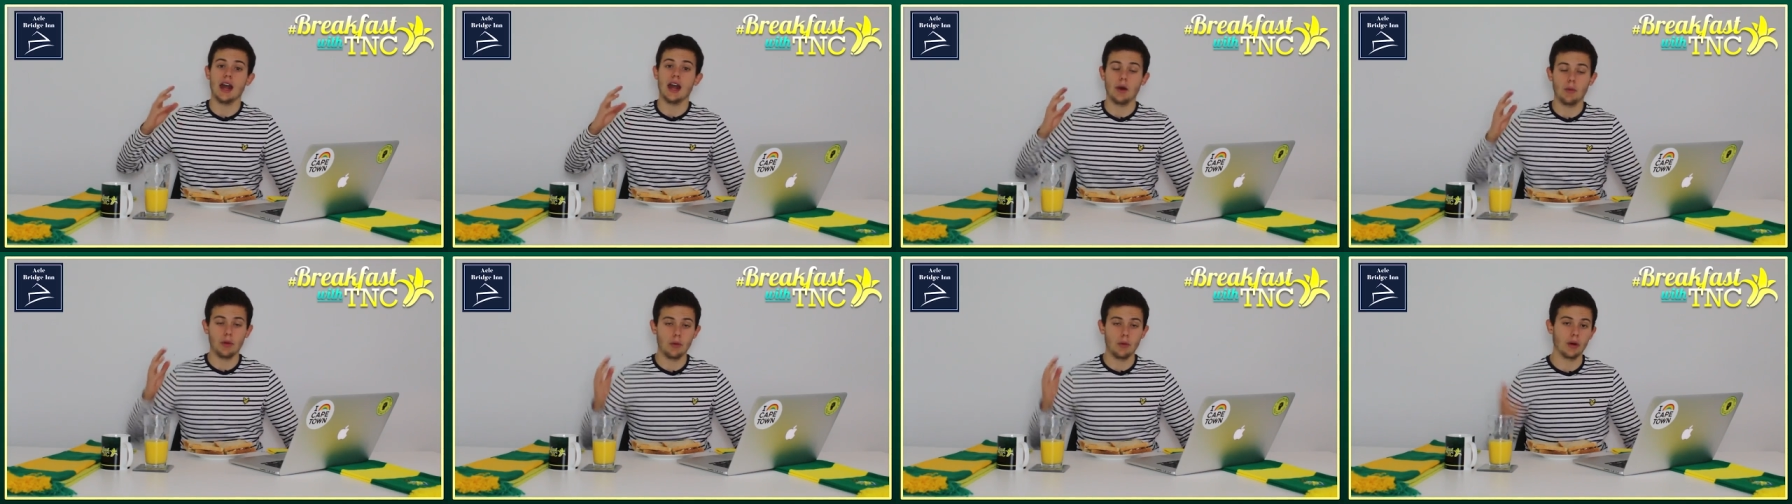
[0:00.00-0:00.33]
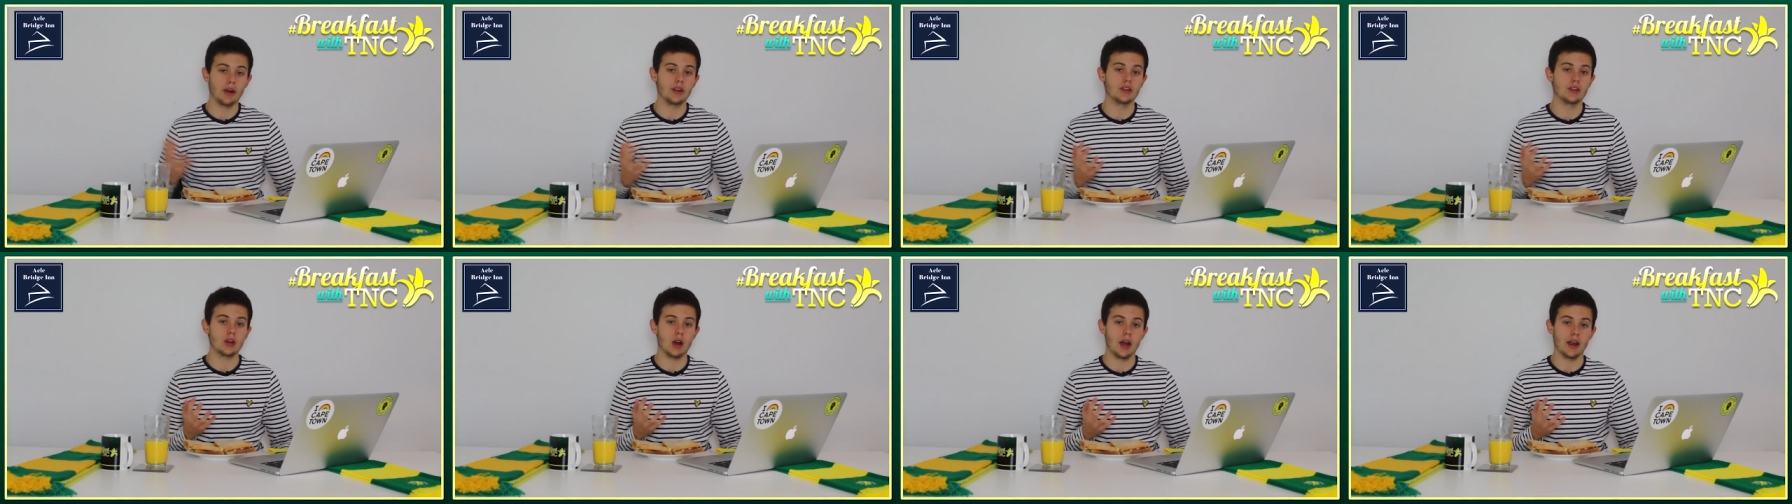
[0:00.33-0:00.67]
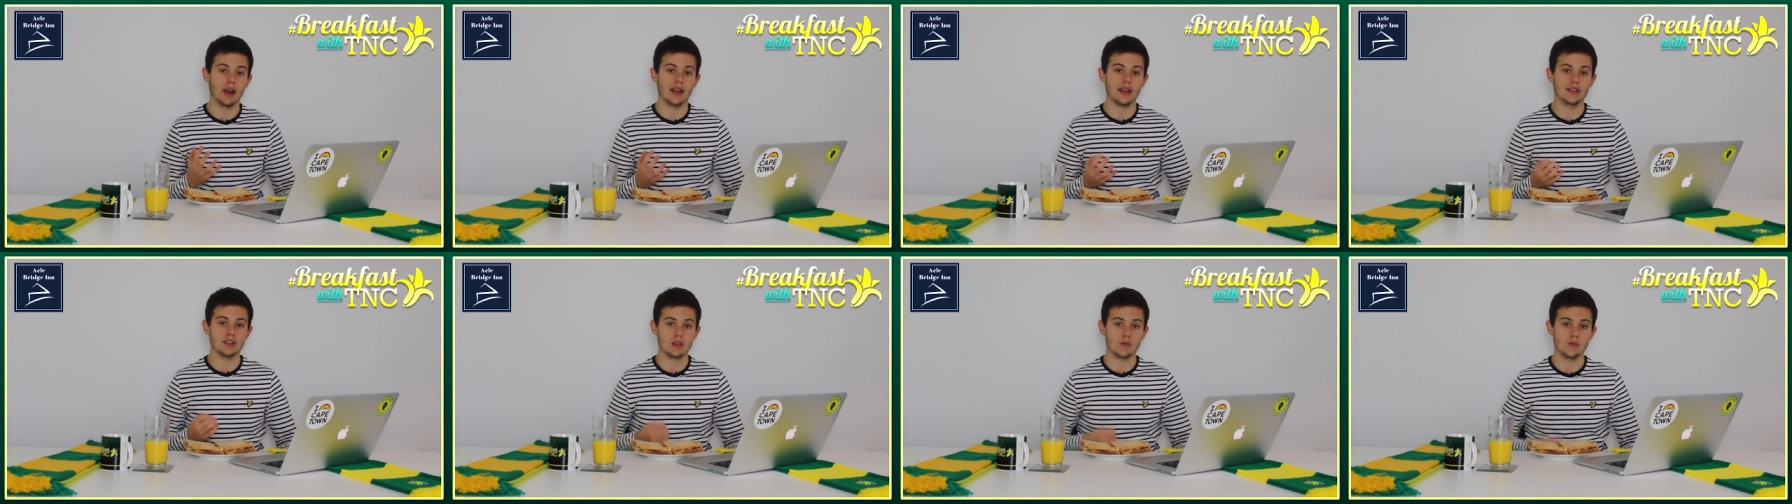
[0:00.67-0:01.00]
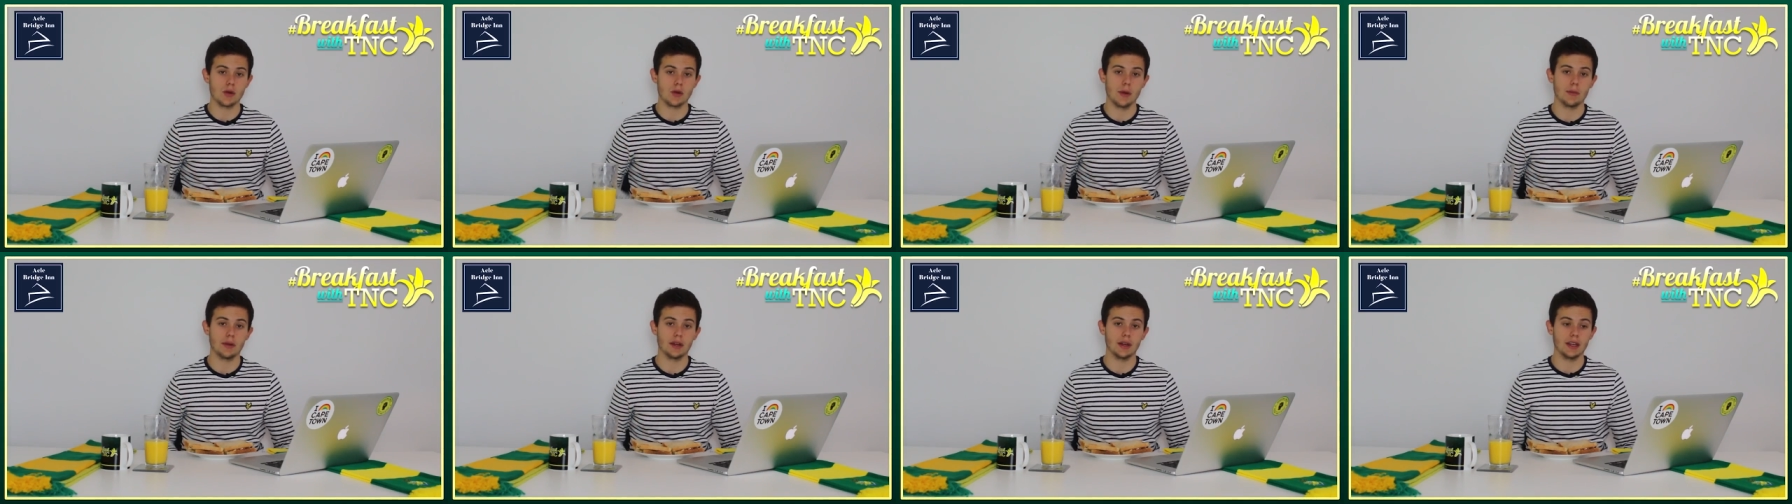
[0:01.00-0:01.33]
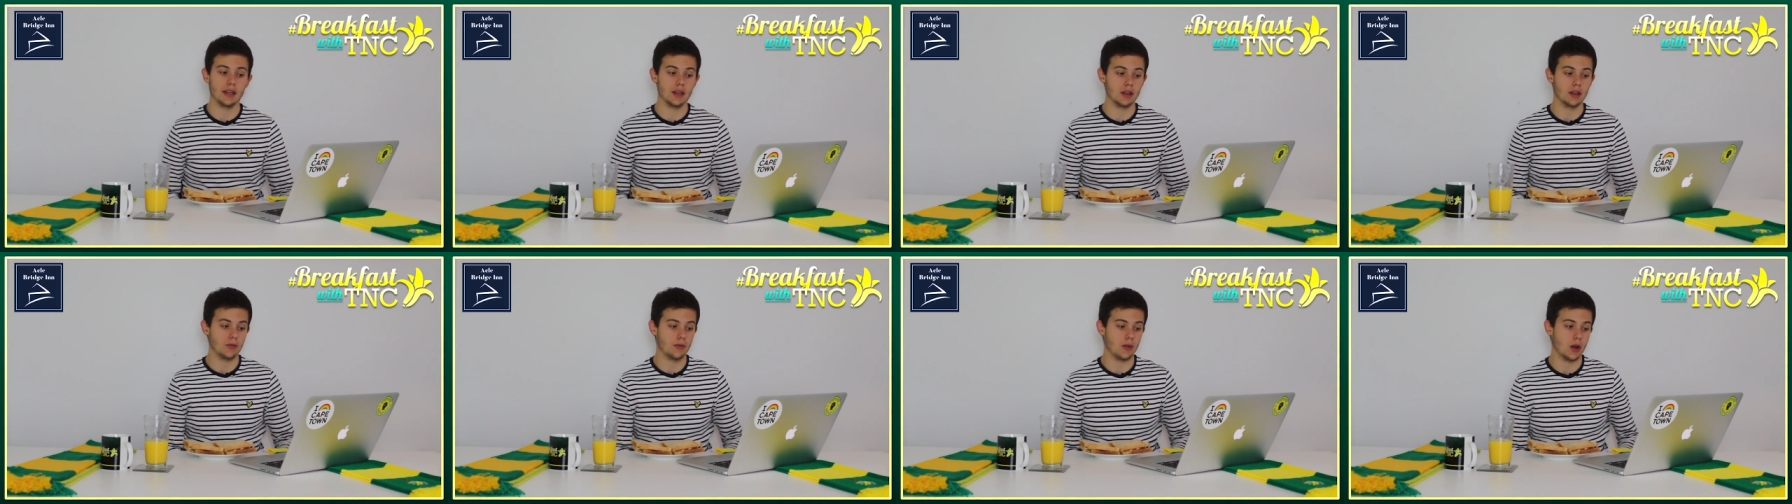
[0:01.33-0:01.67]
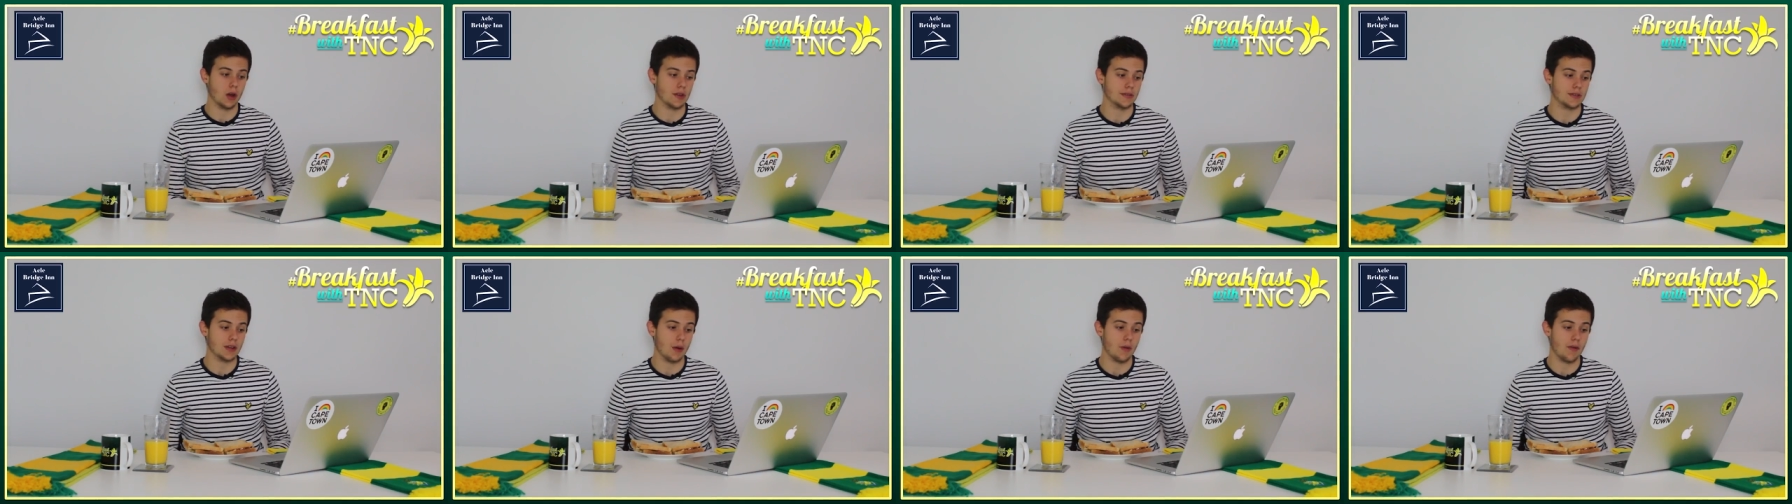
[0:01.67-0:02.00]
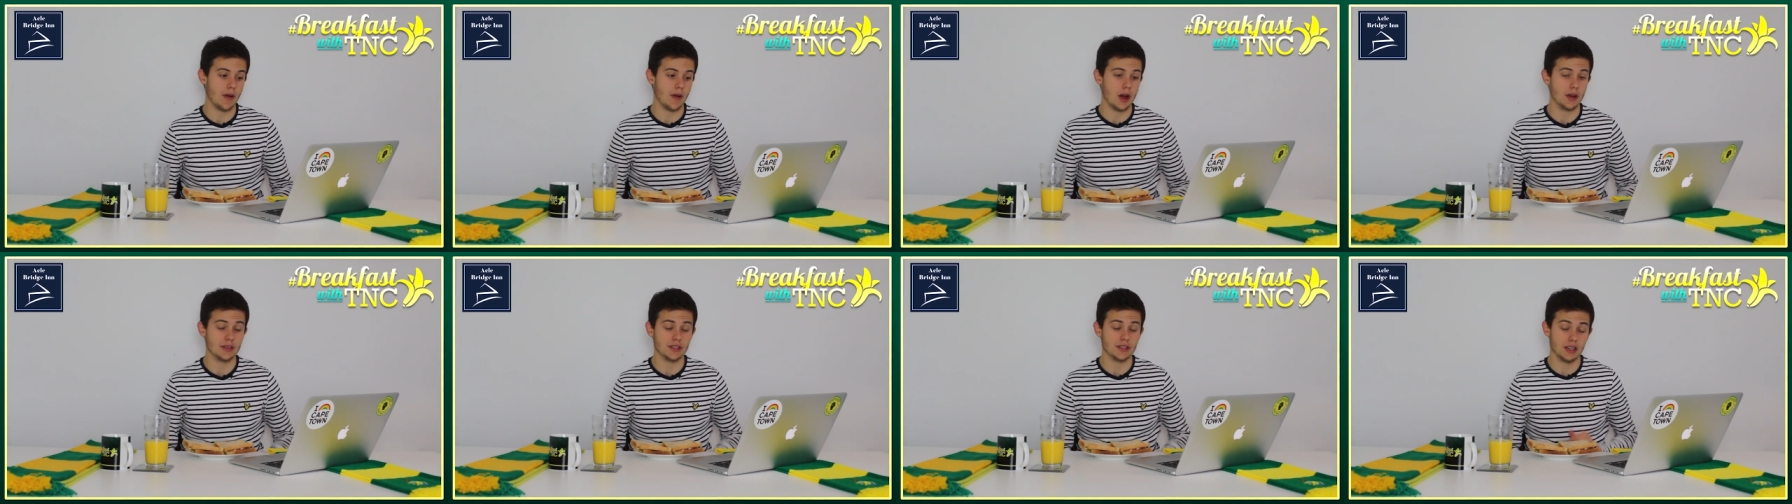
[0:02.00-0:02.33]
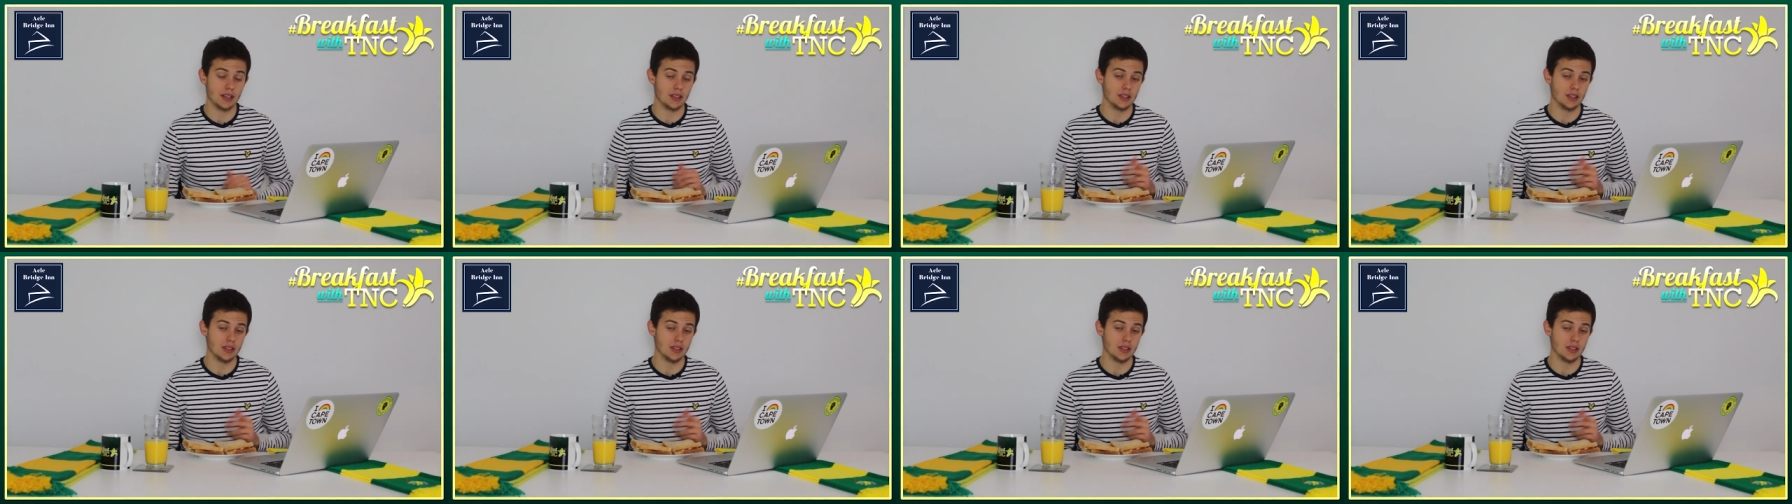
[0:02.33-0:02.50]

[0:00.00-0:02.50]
and we want to try and get to the Premier League at the first time of asking.